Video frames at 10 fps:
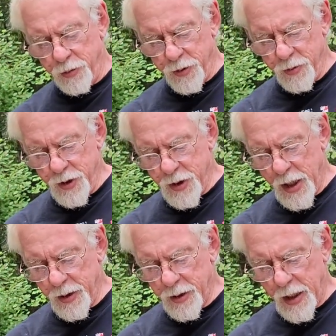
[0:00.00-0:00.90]
We'll do
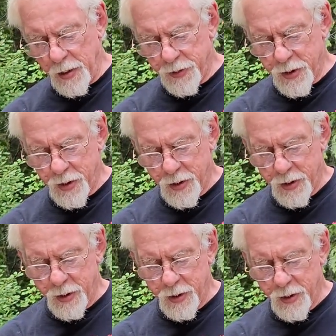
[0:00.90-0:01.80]
inside the tops
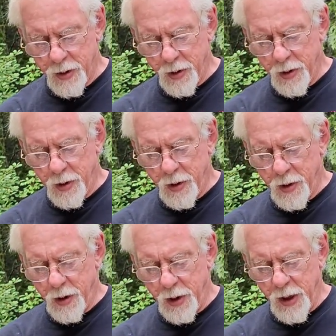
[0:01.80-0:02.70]

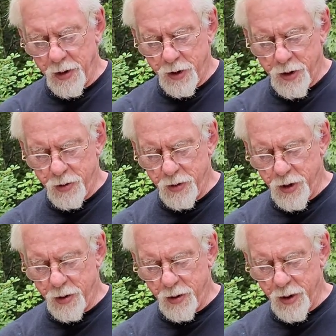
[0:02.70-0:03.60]
again, just to
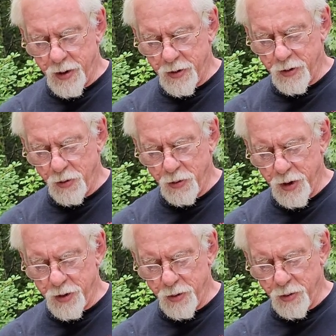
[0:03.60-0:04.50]
ensure that there's no
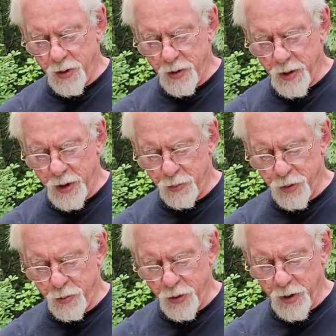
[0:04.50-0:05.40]
grease or oil that'll
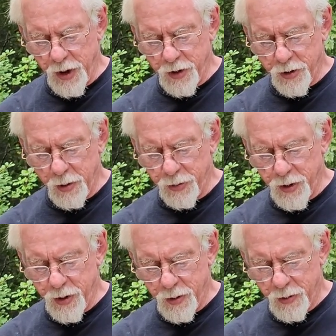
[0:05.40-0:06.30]
promote any
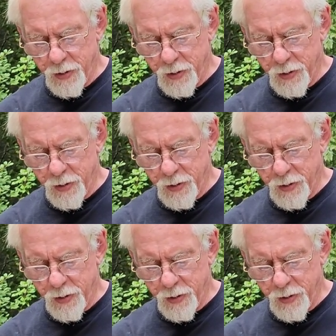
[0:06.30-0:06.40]
slippage.